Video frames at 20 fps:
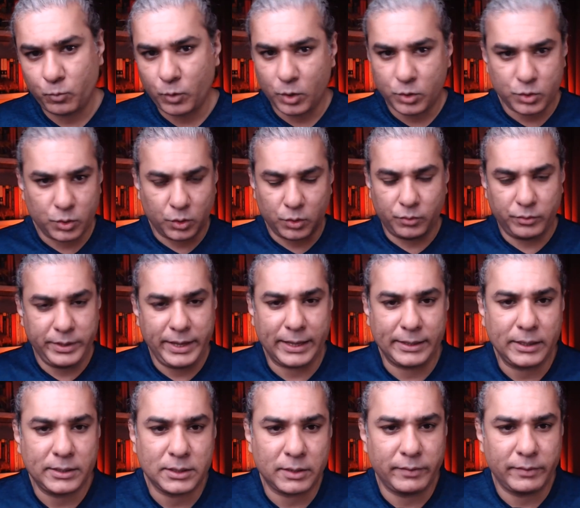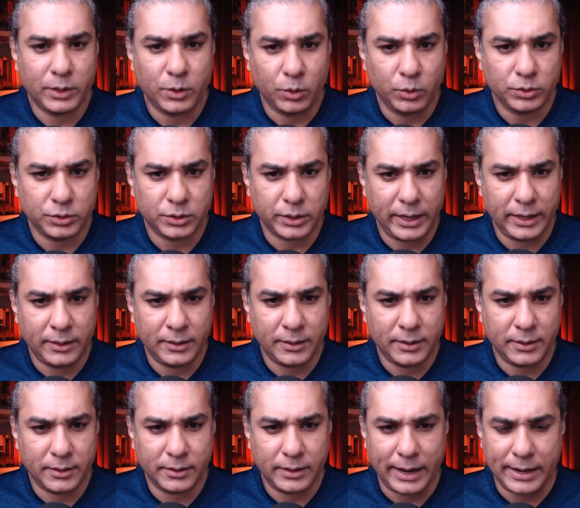So yeah, that's how it goes. And
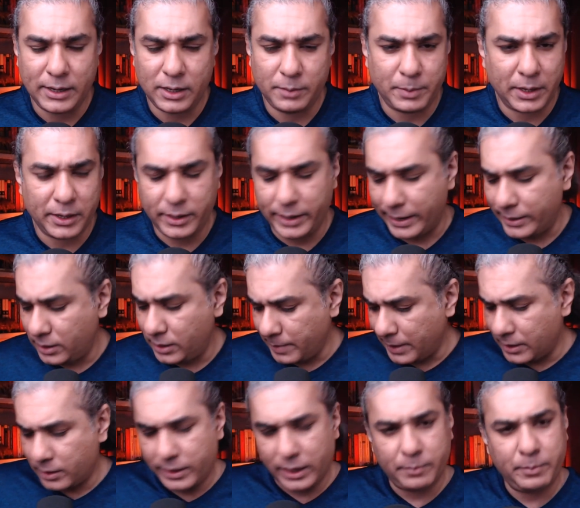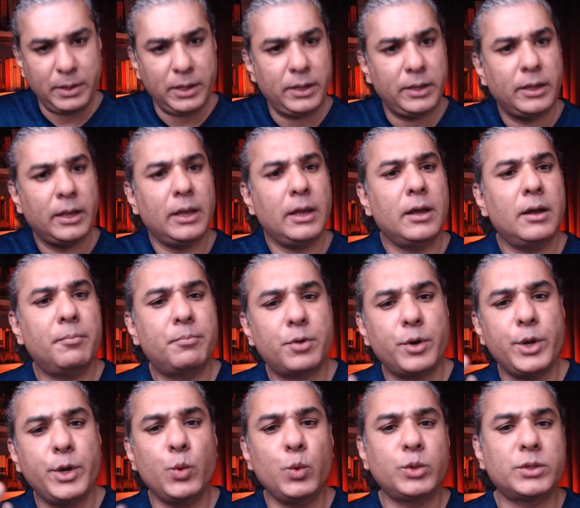antimatter can be
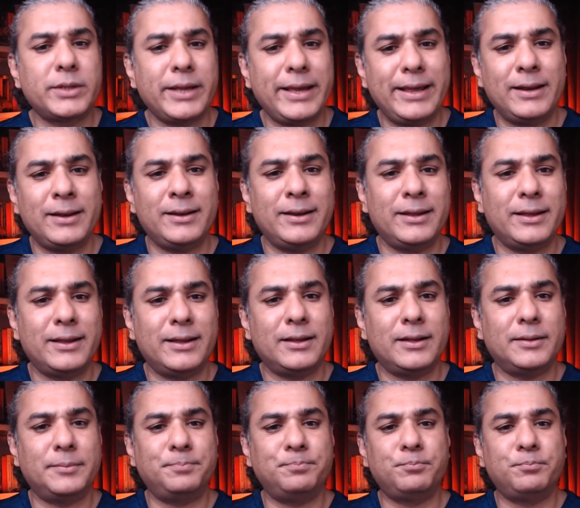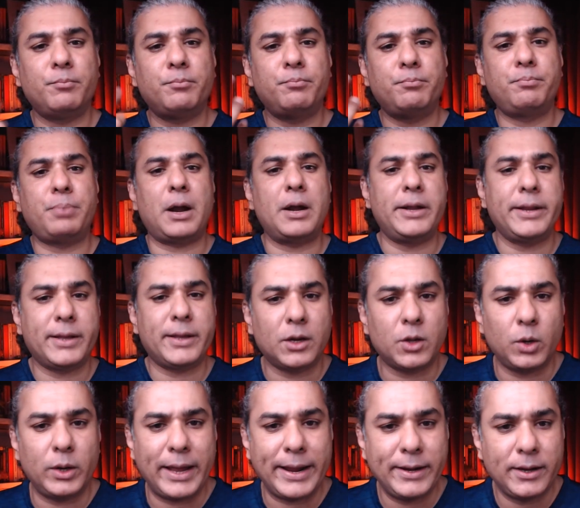produced in particle
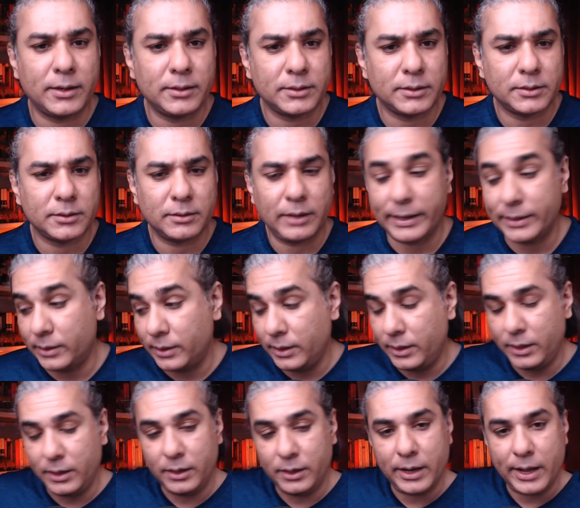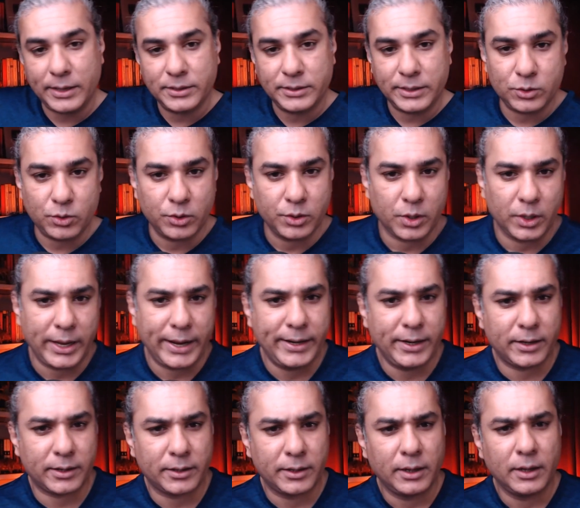colliders, like the Large Hadron
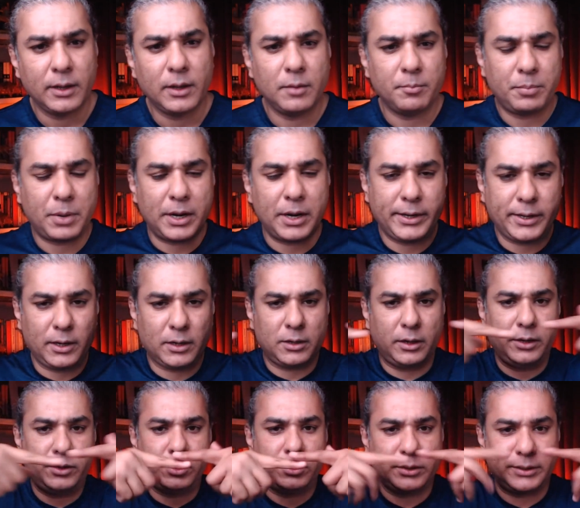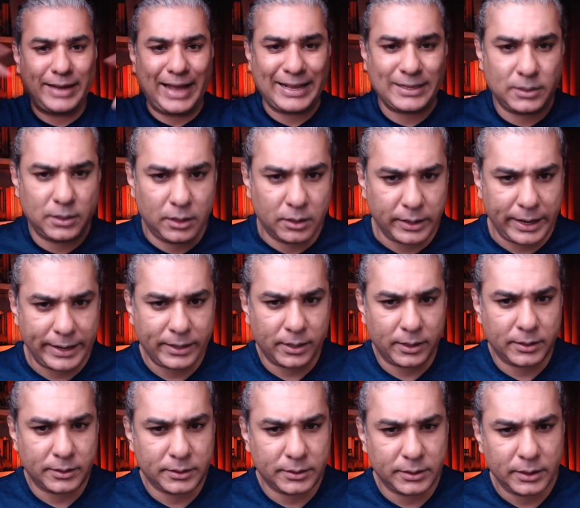Collider, particle collisions and
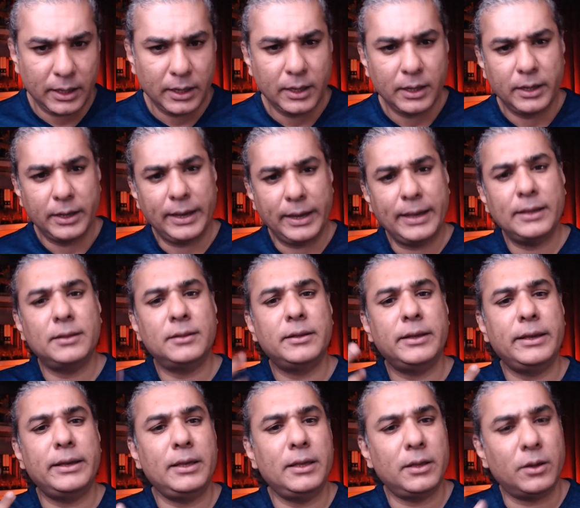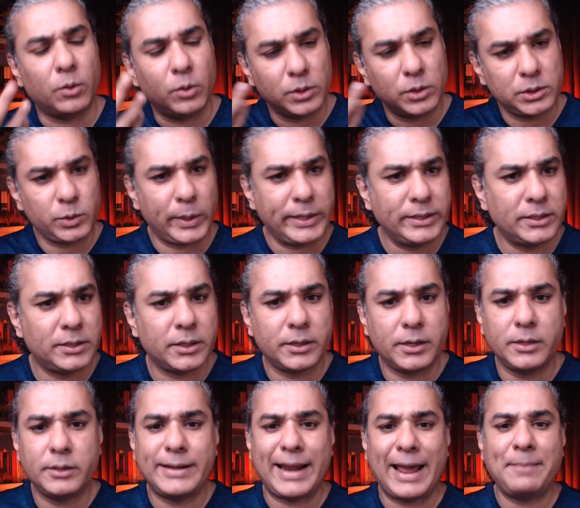accelerators, and also in
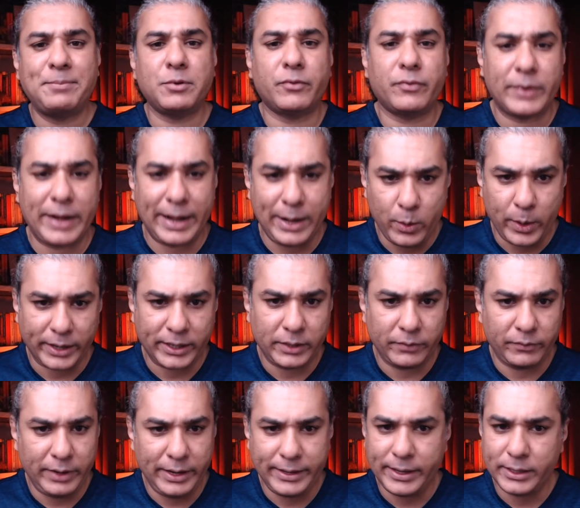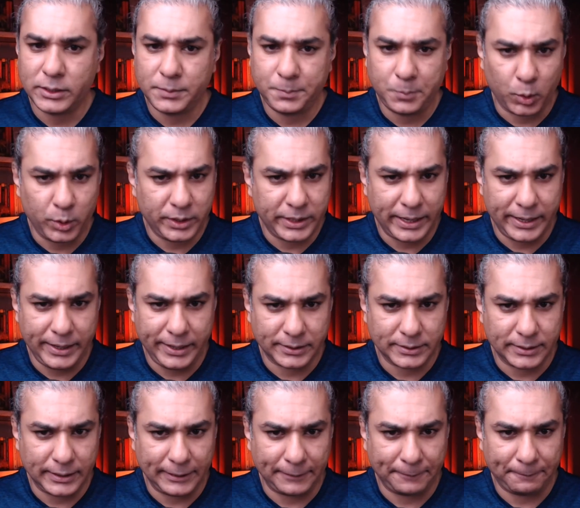certain types of radioactive decay
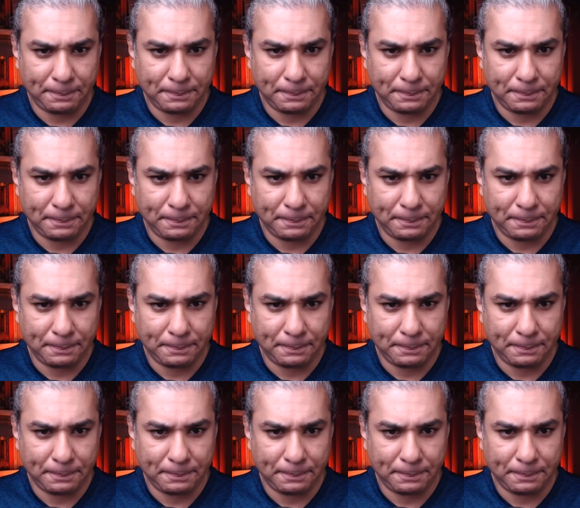spontaneously.